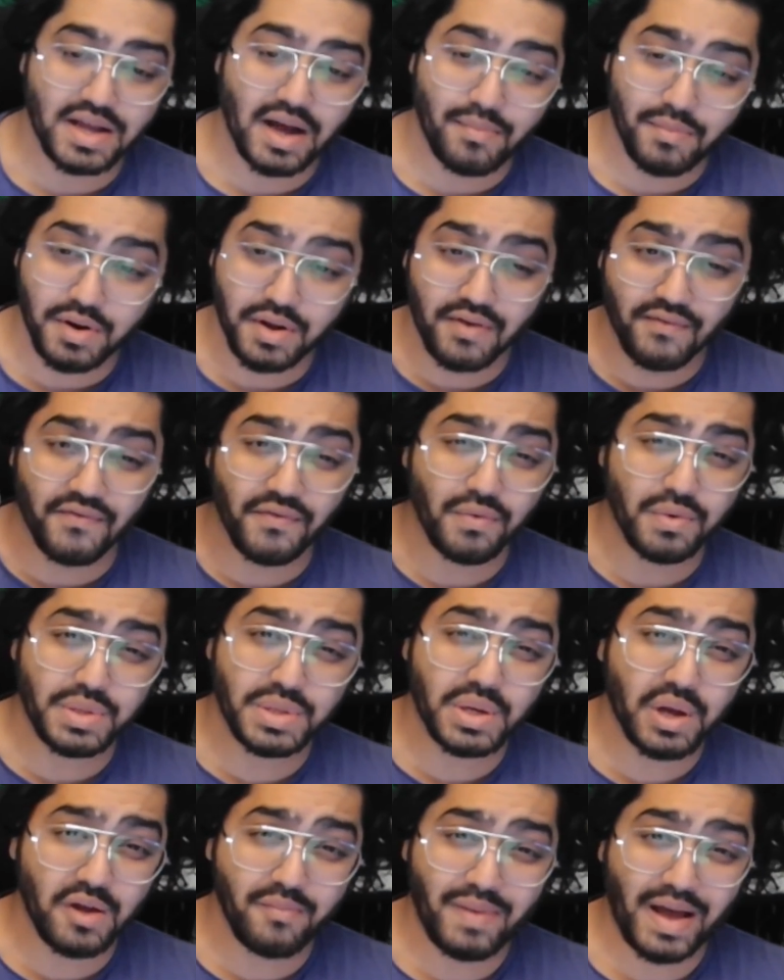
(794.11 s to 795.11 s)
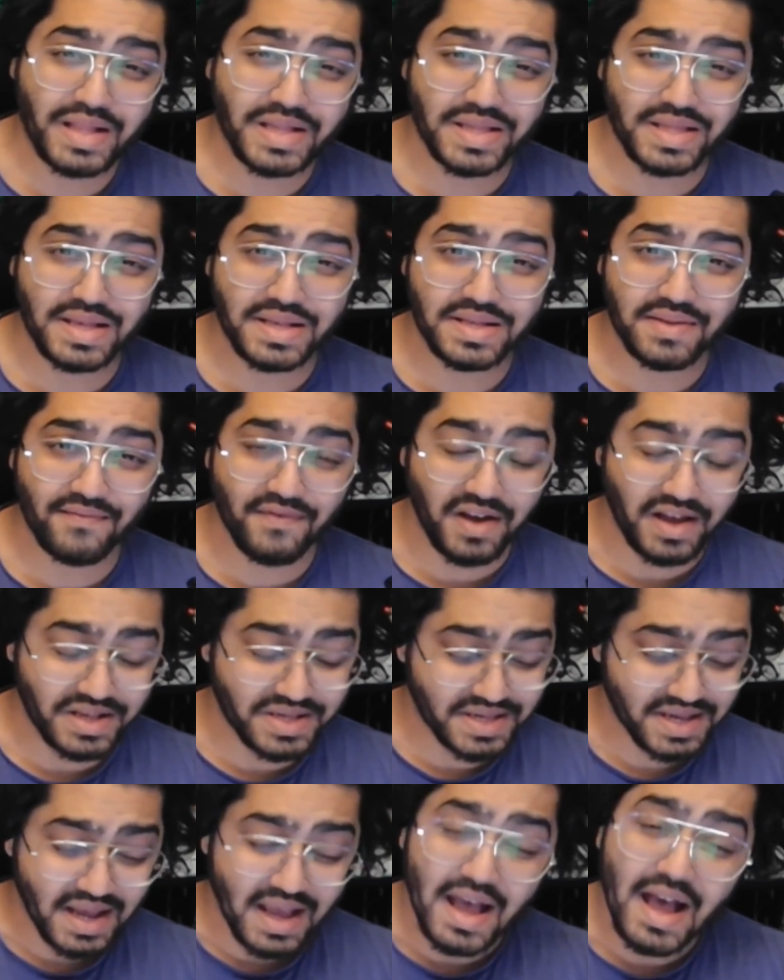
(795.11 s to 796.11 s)
I'm looking forward to going back to this device.
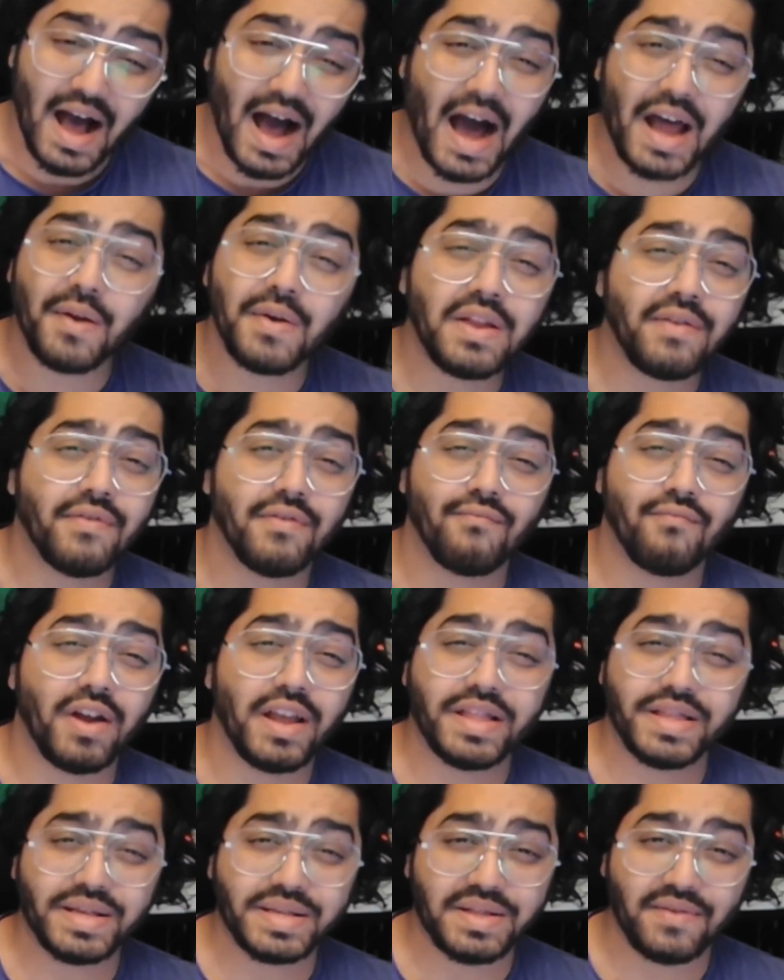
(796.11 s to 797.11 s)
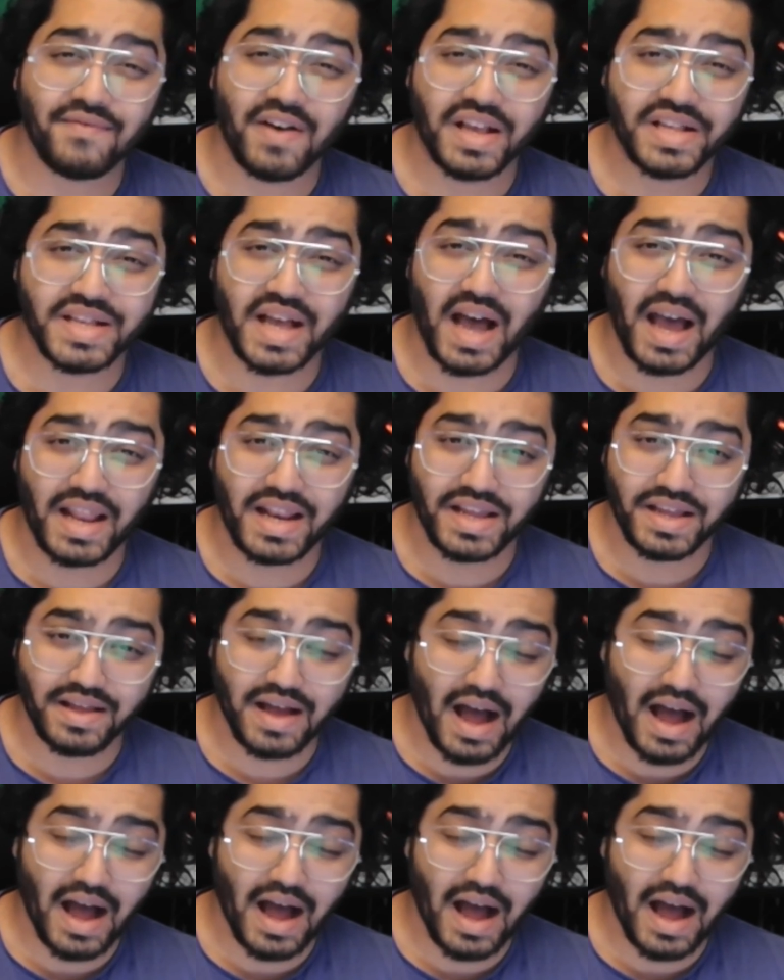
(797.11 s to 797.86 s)
I don't even rate this device highly.